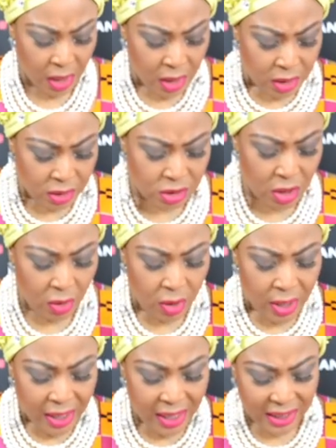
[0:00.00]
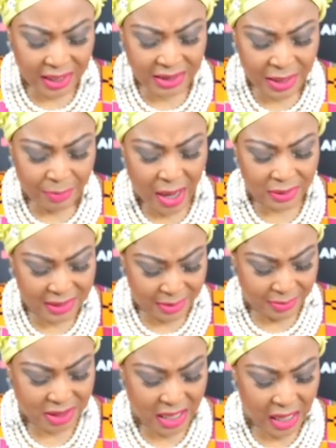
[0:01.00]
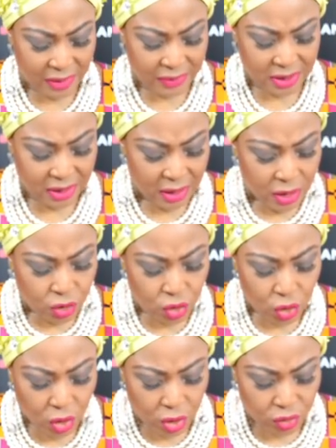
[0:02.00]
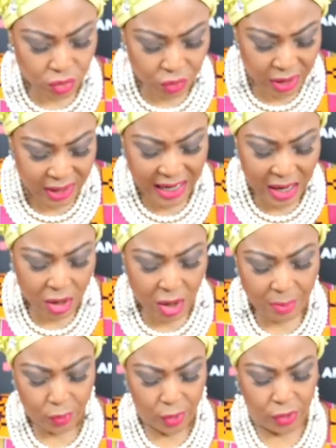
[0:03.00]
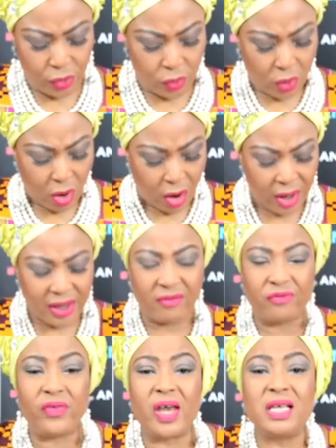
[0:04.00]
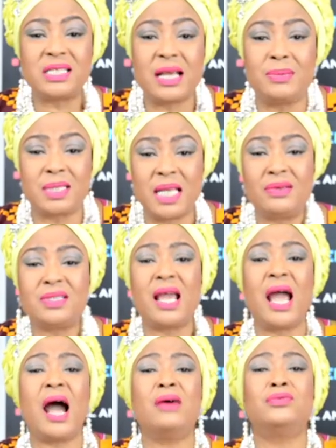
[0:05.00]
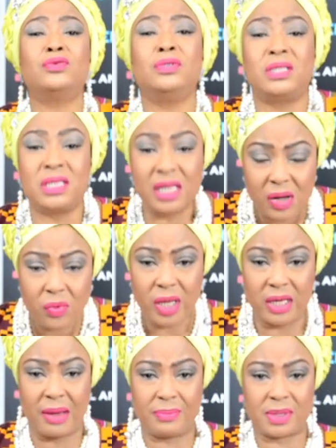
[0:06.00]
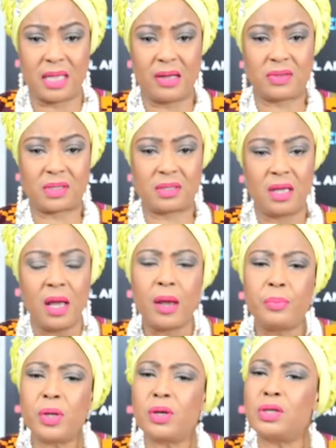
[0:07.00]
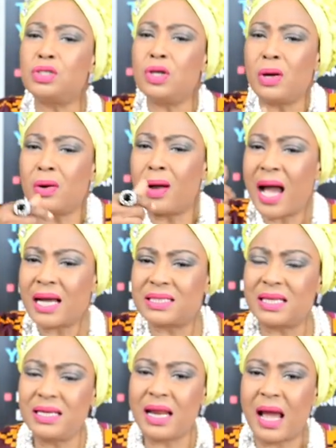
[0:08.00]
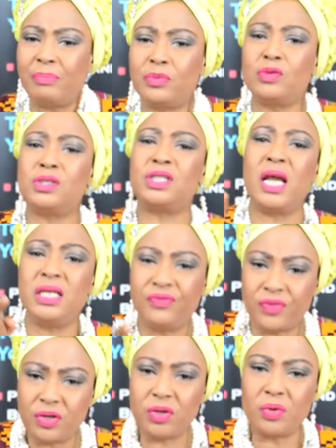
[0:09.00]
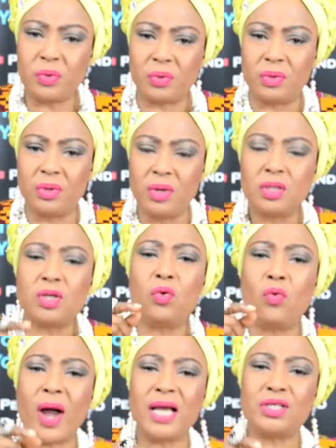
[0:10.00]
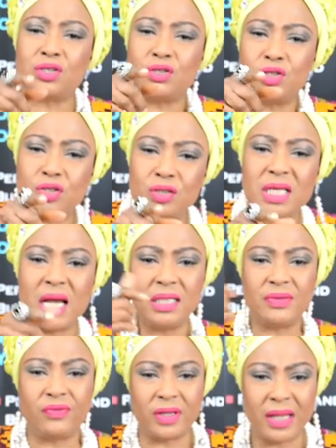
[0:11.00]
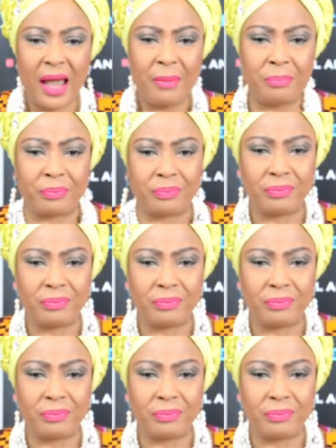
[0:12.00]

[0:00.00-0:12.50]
And so it is about themselves to, to either cope with you or they face themselves. They have to deal with themselves because you're not asking them to change for you. So why should you change for them?